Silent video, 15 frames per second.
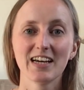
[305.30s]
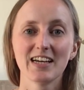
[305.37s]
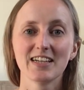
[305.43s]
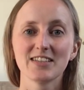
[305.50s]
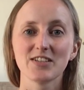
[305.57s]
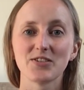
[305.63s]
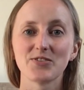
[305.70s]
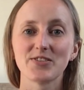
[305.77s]

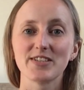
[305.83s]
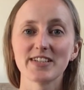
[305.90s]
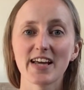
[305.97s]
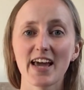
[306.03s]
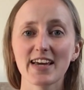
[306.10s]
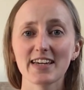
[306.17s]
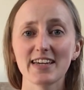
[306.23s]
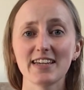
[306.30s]
So
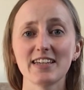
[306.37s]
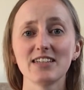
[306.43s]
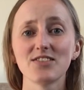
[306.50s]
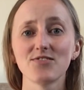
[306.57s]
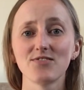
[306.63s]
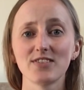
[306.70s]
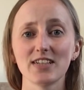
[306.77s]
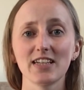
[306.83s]
snacking is
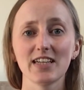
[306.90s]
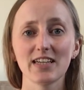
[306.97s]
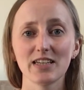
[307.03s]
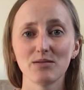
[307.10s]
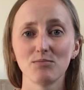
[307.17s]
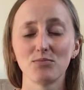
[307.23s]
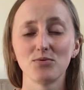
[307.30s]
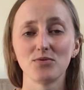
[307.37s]
really
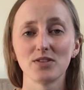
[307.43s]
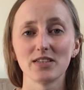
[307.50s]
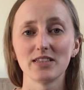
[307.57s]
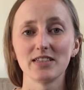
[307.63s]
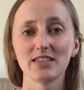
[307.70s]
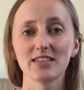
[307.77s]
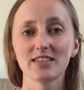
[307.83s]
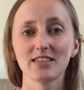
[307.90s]

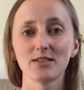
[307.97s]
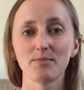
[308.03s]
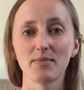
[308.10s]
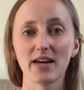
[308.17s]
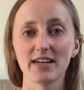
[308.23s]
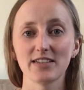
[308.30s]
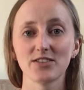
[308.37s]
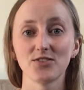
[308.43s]
important to
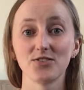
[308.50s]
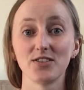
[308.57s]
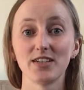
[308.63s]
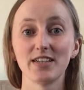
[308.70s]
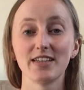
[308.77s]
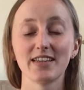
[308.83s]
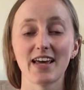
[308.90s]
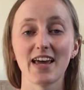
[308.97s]
make
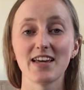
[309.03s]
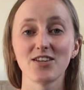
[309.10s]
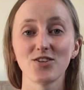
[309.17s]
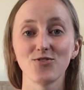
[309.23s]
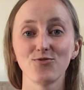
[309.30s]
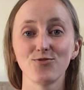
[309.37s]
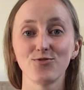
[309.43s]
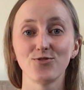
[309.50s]
sure that
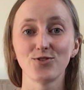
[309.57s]
you